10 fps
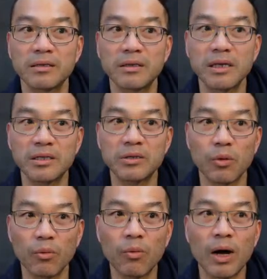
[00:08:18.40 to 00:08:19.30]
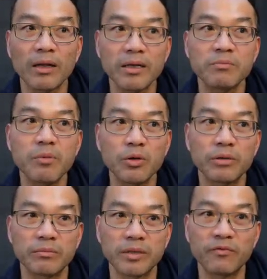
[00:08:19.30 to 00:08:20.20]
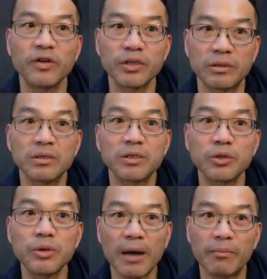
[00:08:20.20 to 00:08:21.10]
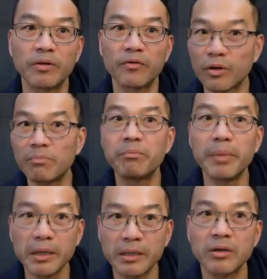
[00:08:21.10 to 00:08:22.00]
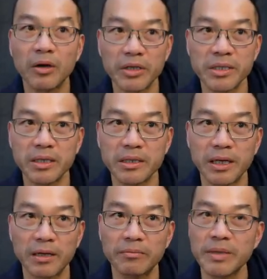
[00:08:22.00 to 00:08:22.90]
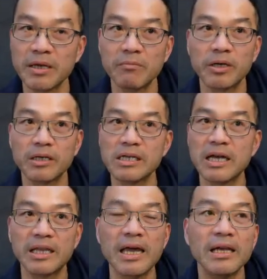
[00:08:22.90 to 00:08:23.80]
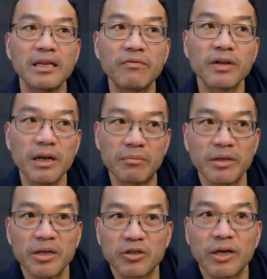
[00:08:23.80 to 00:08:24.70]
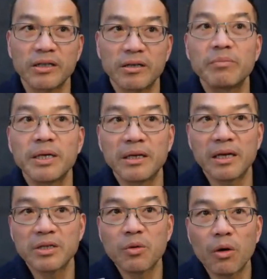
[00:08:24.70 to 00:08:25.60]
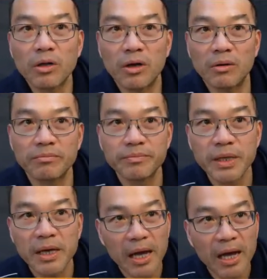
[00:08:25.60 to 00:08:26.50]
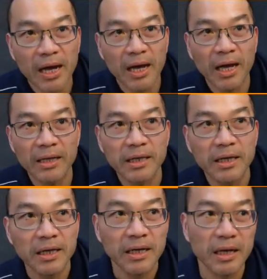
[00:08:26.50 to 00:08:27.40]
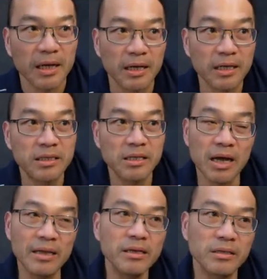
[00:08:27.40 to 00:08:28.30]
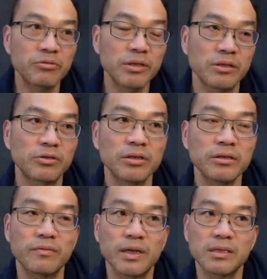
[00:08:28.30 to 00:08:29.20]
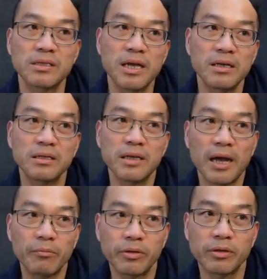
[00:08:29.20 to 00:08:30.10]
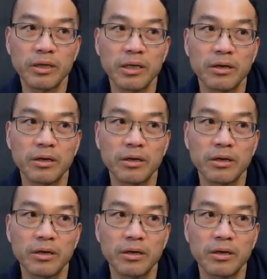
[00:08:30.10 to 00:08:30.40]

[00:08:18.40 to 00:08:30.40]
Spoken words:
its wireless modem division to Apple for $1 billion at the time, because they had given up trying to compete against Qualcomm. And I think it's really instructive that it's taken Apple,